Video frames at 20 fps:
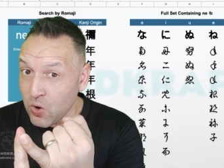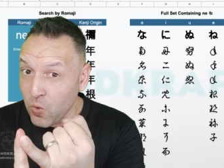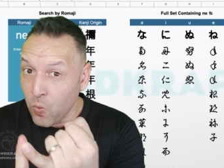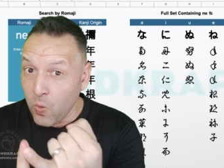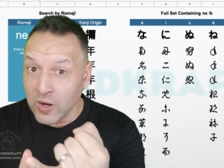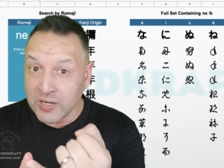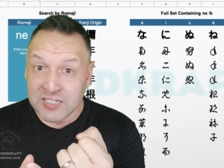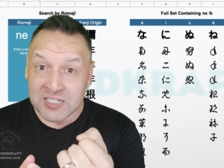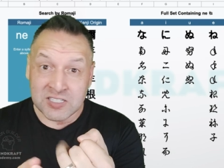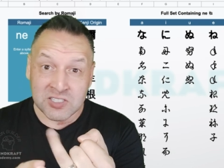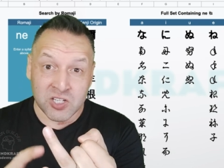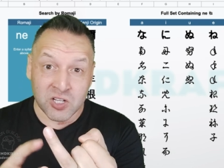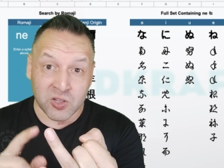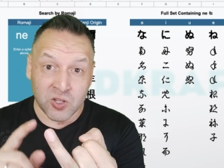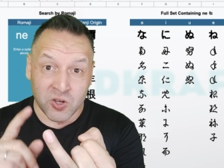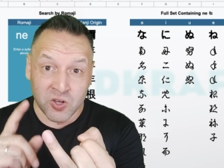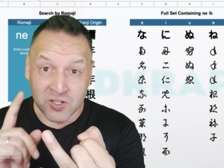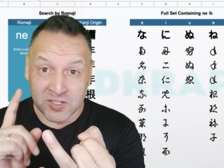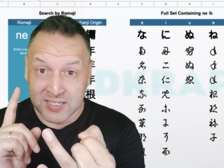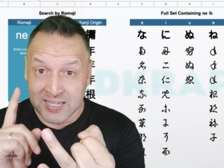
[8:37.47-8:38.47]
wanting to
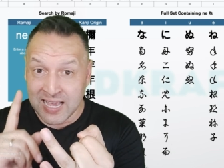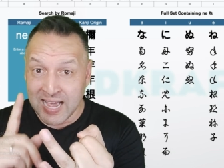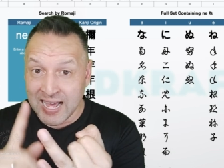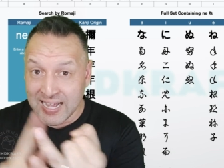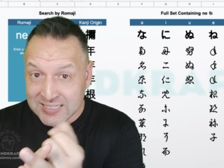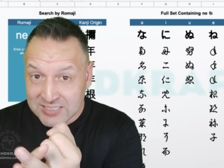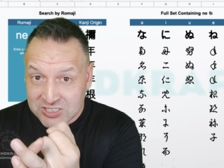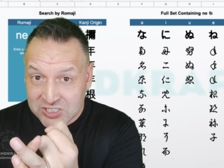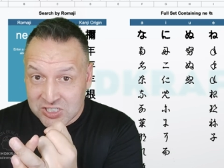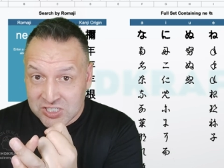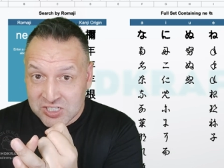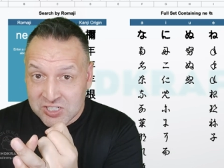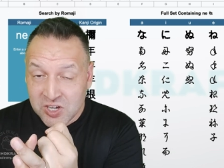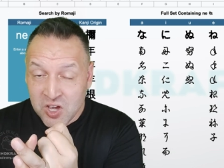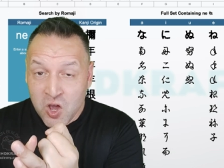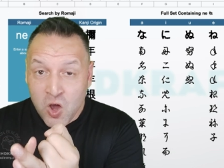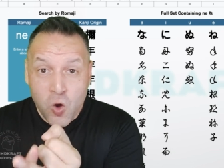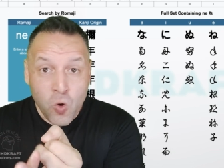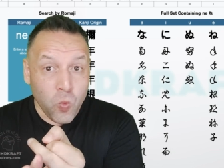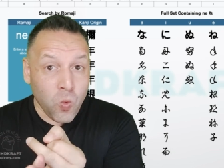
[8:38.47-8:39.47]
learn kanji,
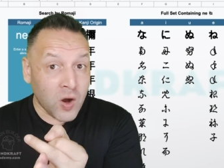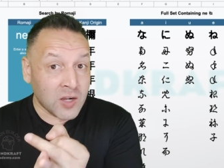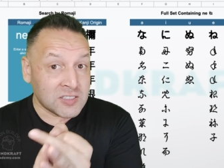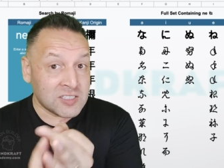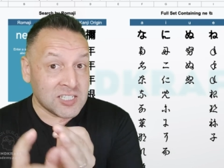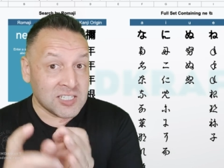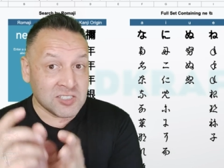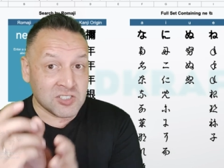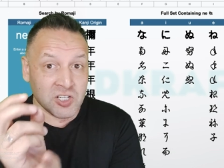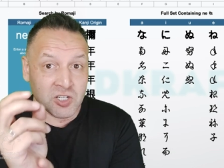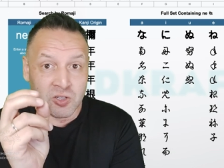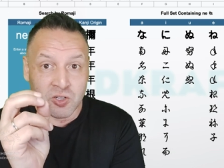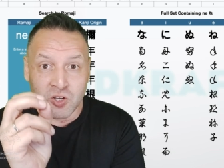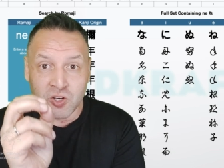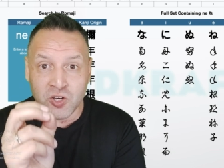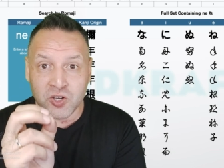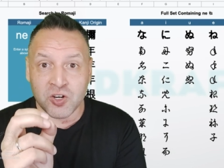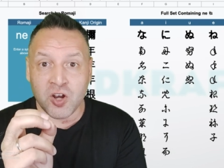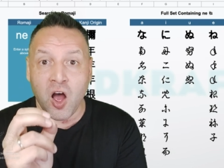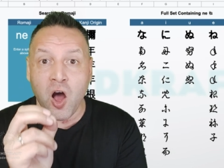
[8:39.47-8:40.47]
wanting to
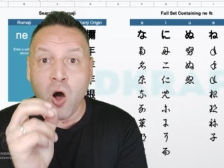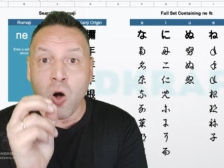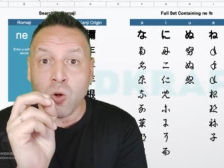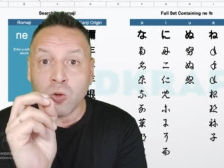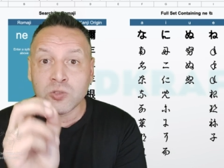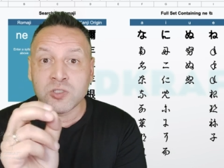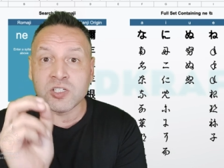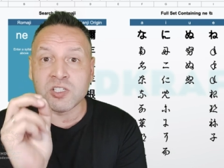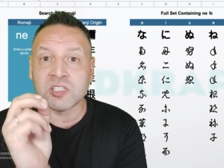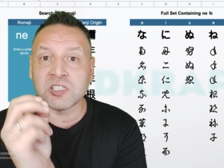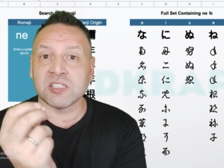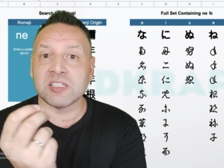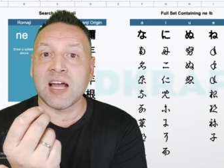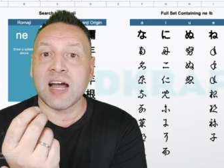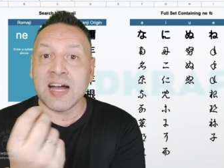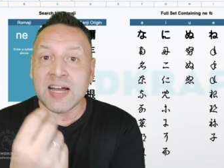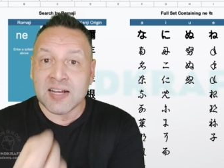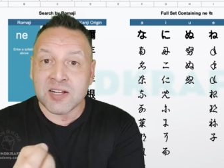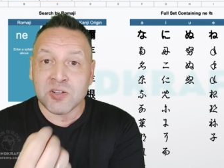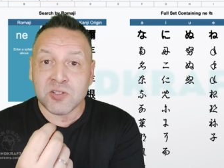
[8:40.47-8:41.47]
learn older
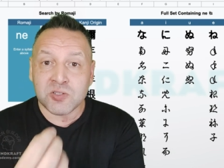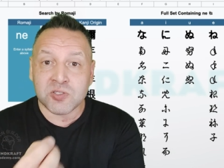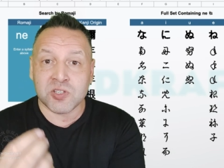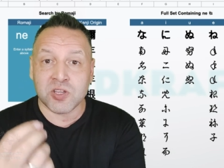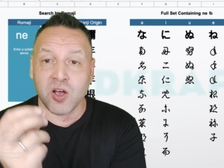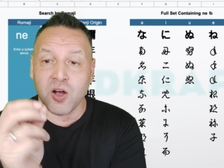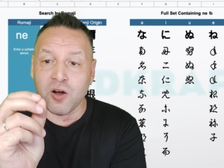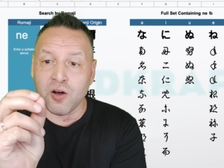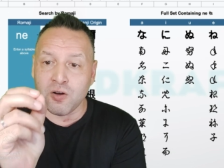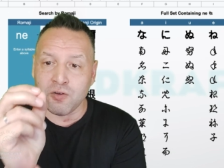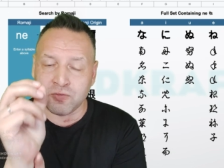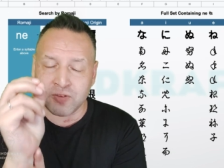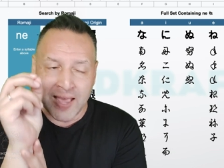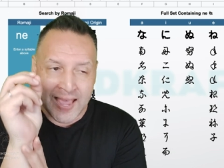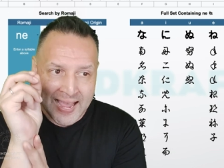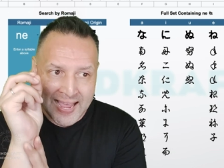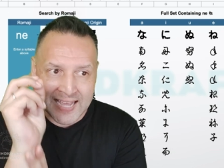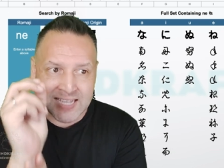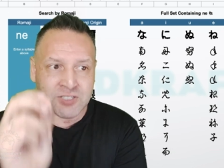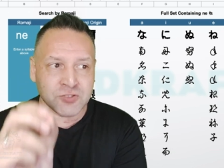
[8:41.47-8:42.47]
styles of
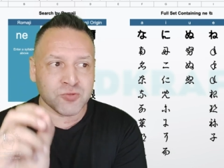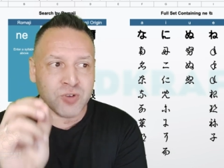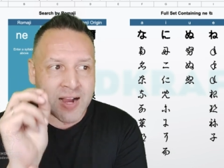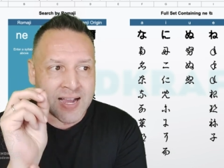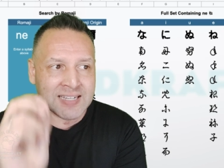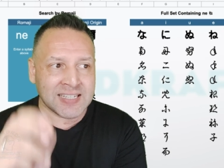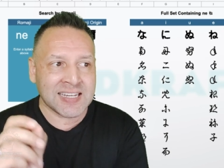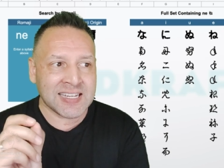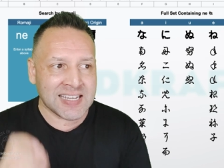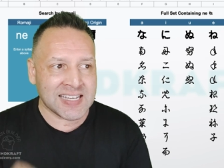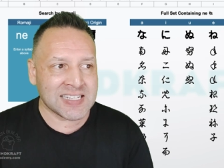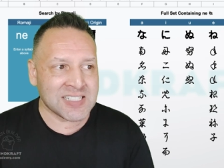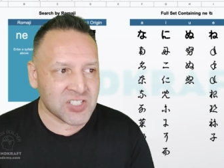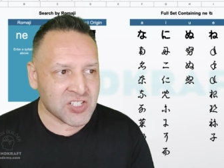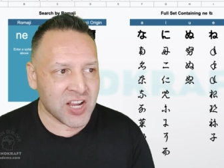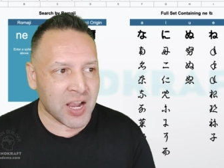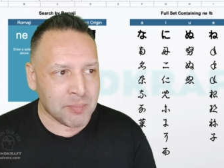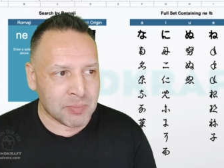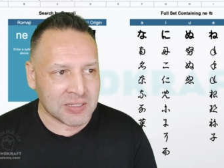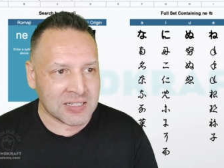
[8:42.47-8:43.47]
handwriting in
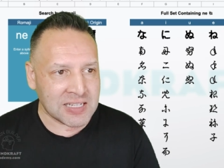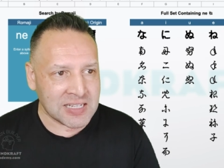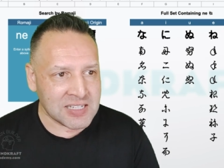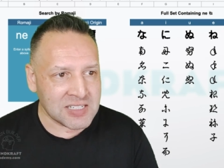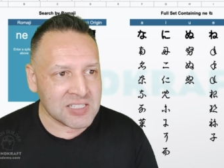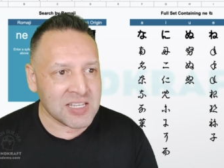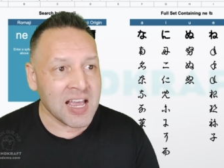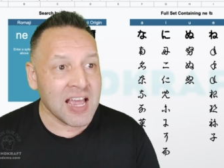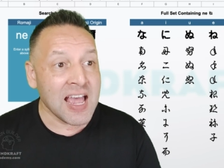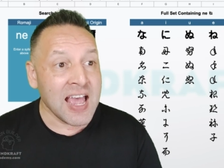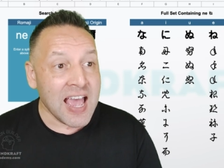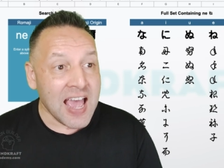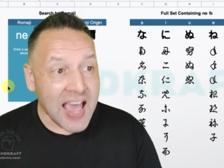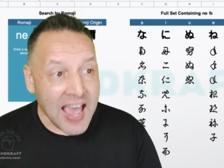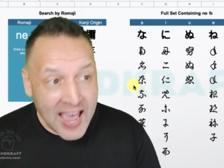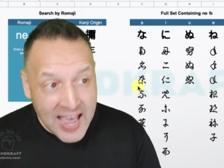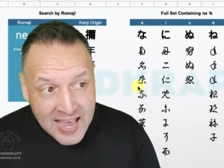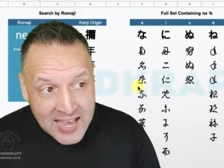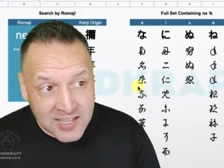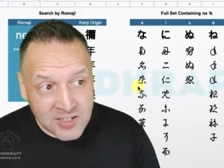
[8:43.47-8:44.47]
Japanese
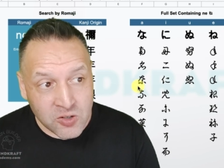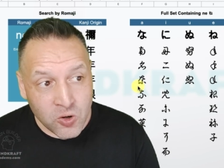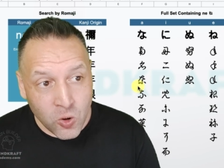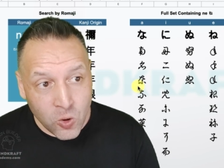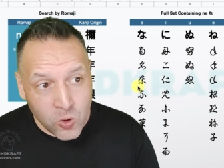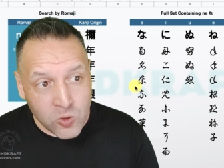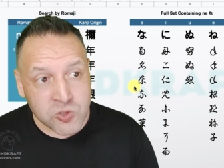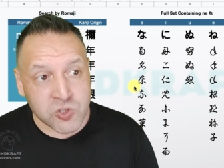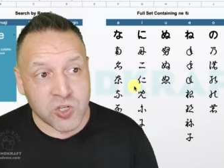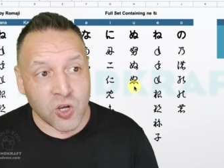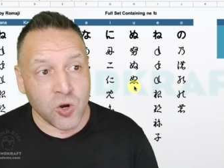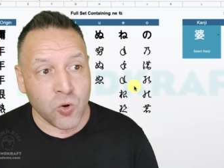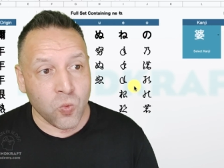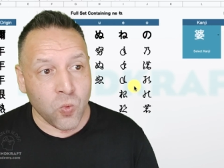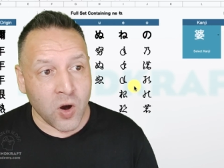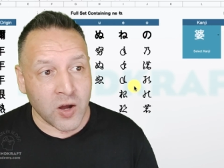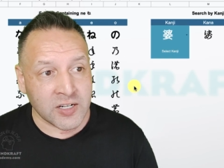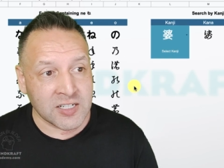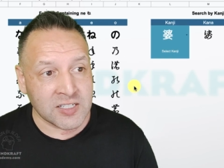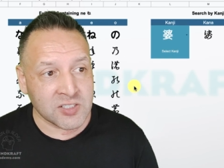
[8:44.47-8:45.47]
and also
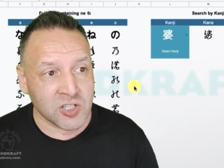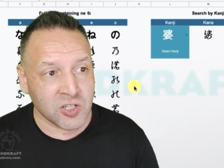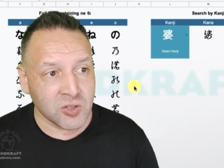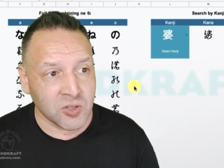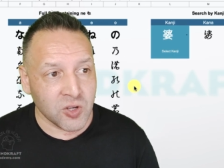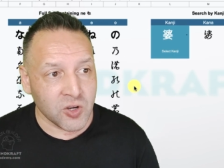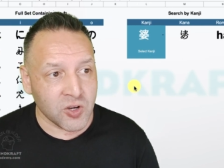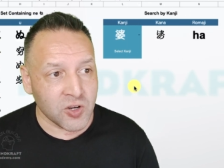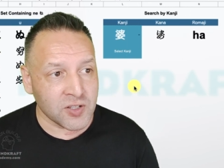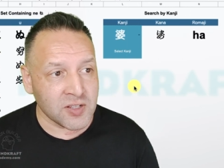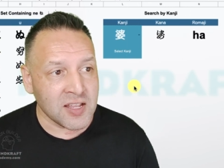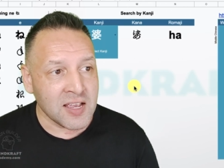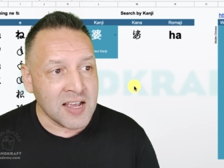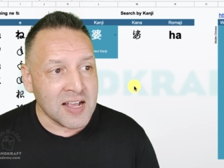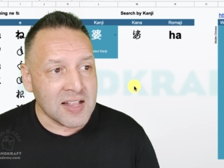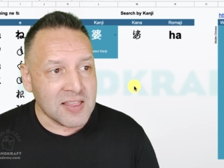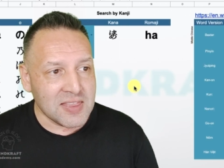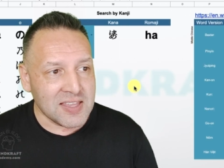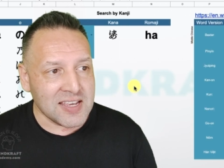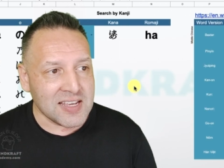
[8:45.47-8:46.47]
wanting to learn
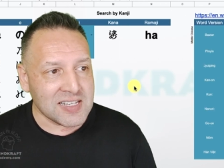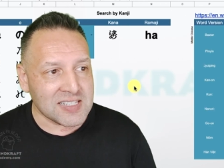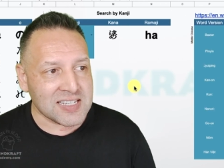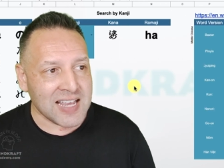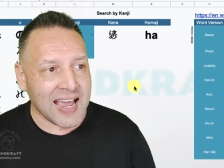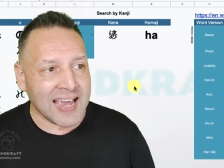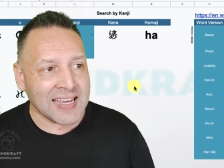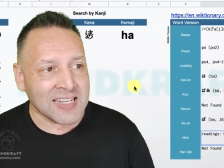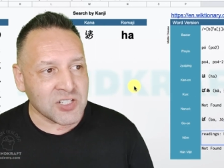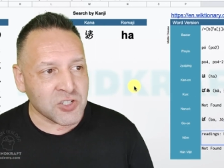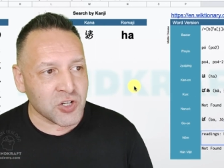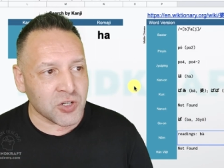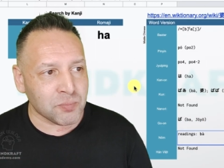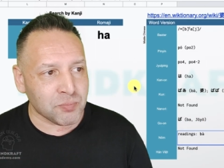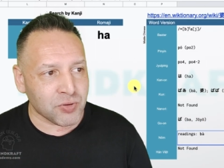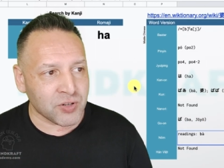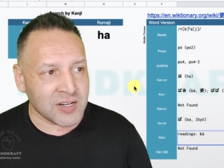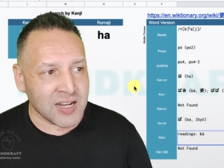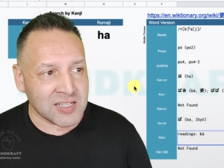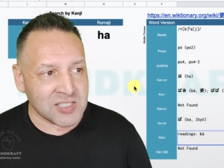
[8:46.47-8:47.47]
these ancient
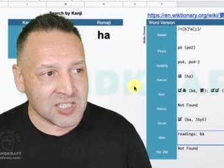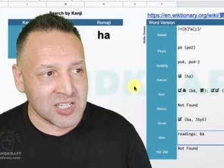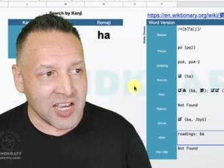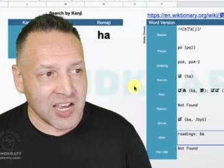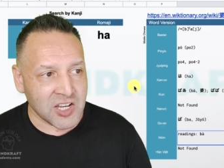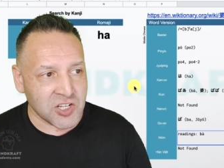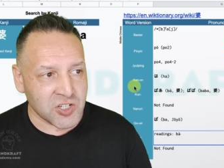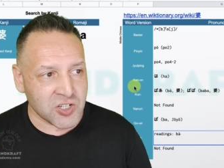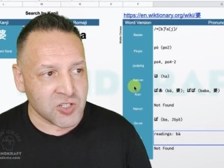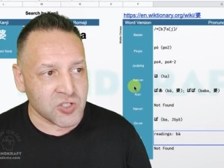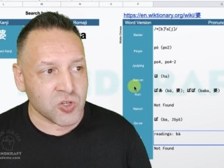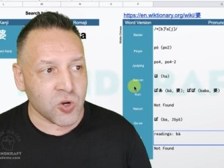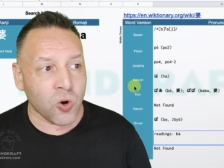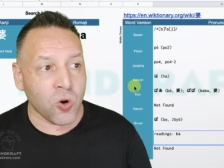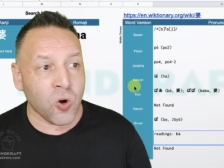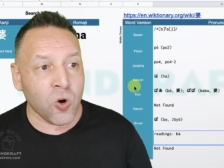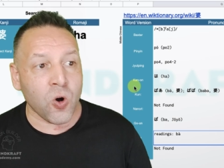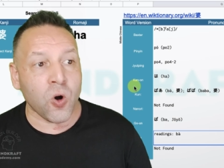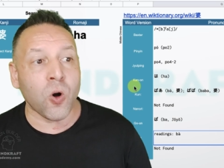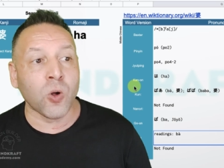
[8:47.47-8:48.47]
pronunciations
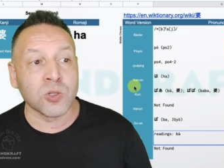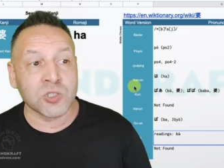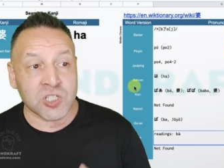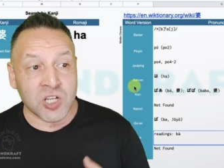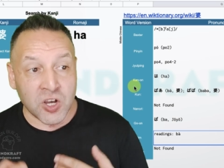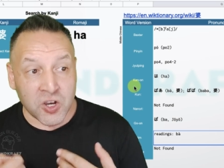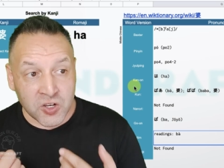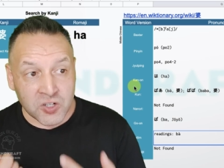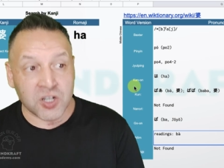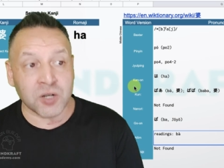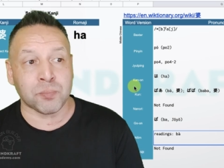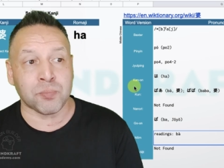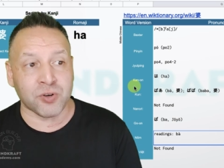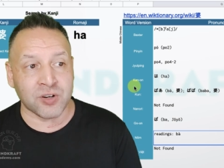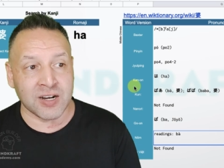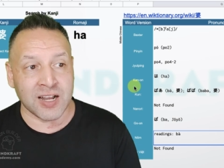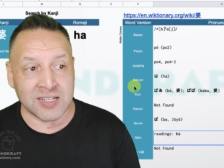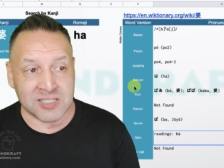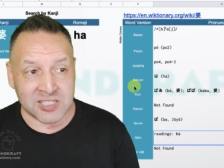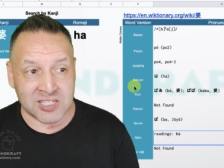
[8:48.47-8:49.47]
or alternate
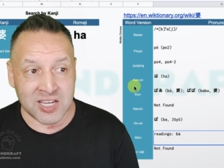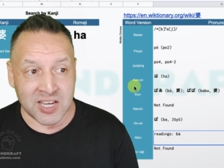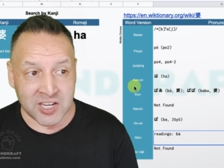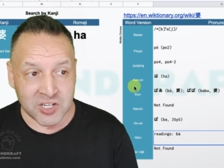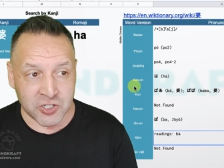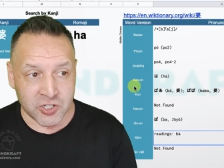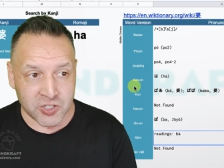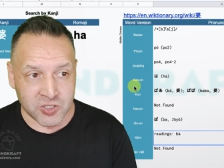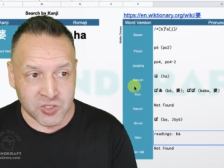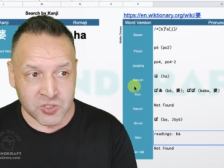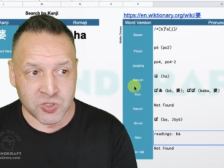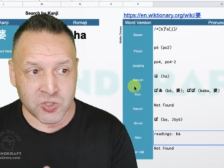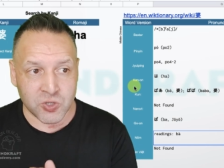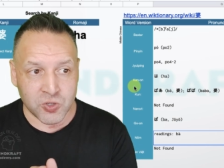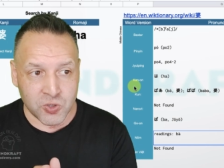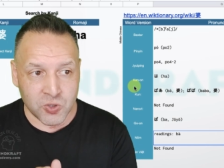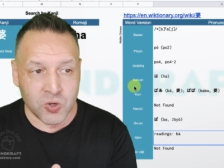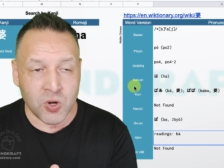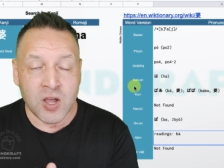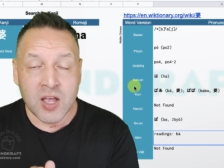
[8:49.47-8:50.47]
pronunciations
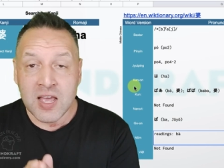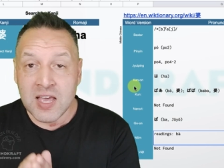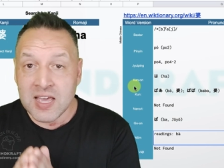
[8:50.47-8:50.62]
to